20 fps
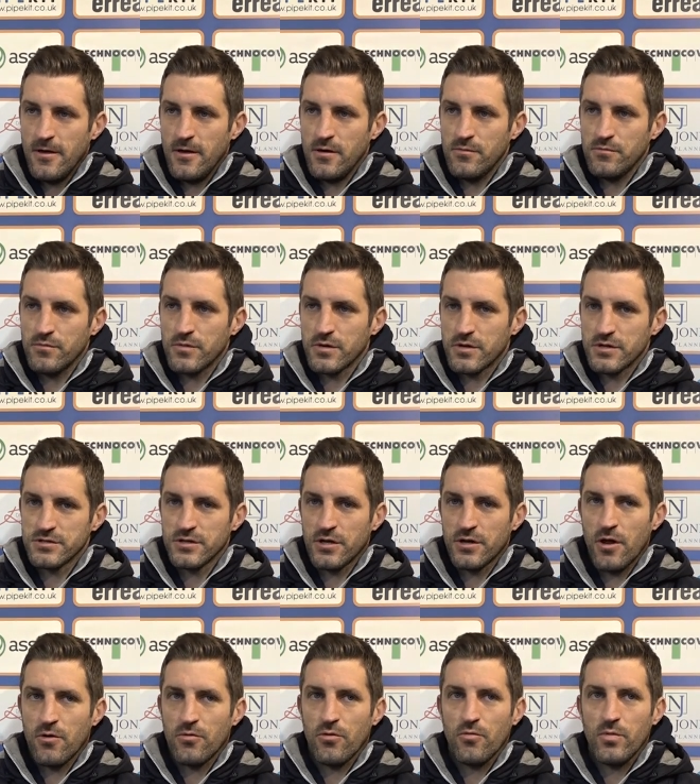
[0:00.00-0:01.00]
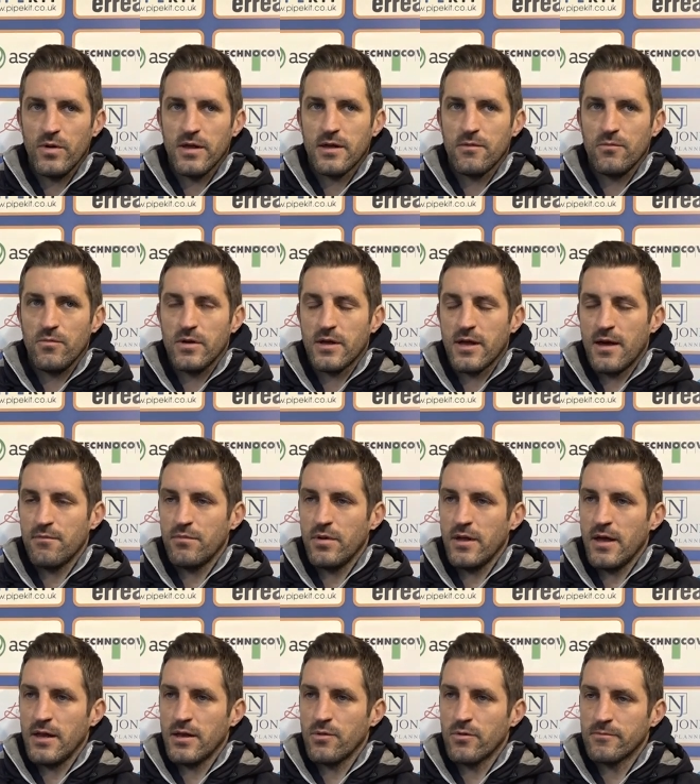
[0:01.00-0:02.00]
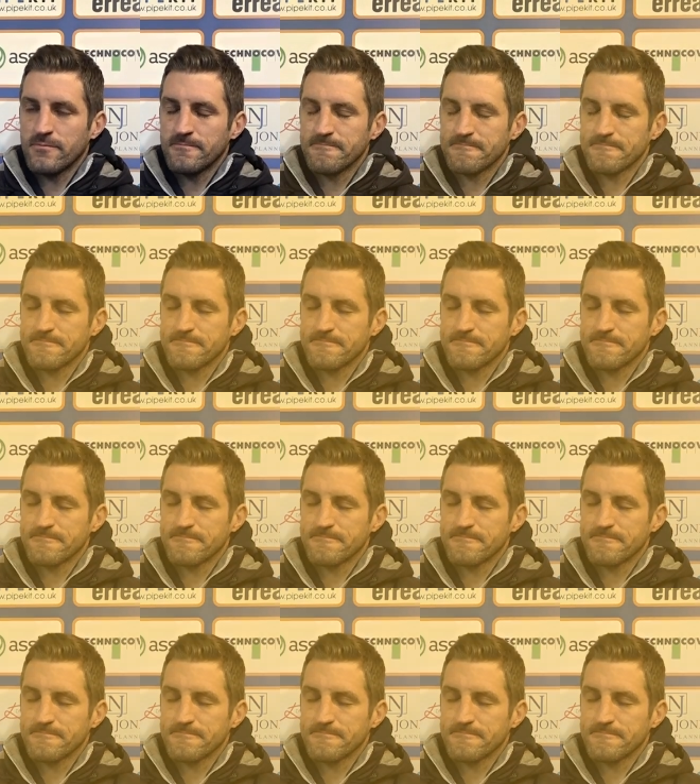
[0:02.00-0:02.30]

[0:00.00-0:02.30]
um, because I know that we, we can beat anyone.